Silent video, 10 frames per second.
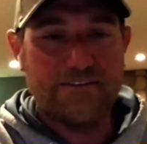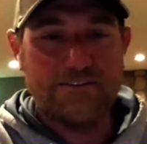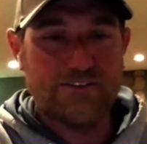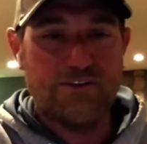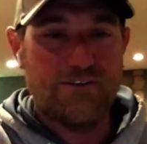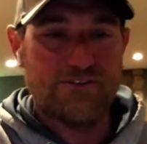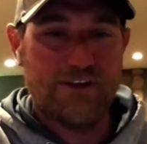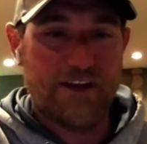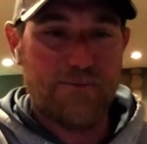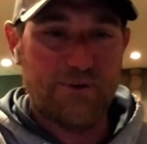so I
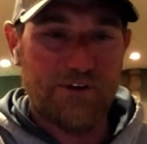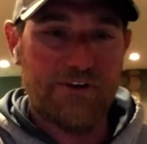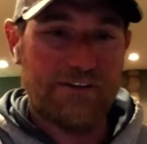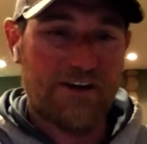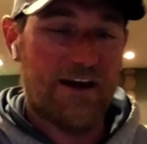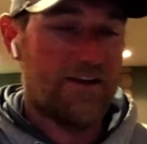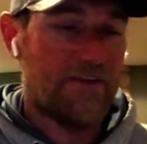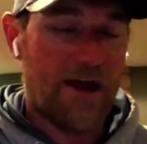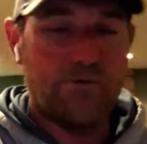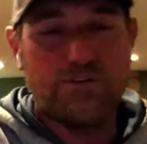got pretty good at tying.
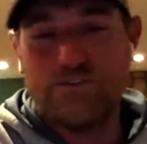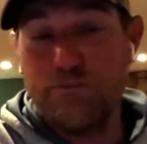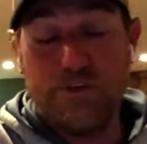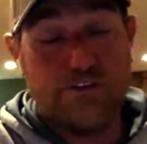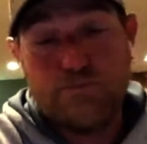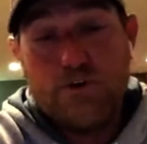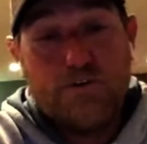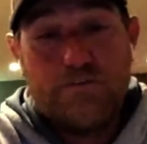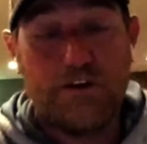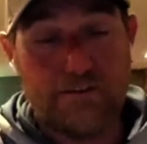That one to me is perfect.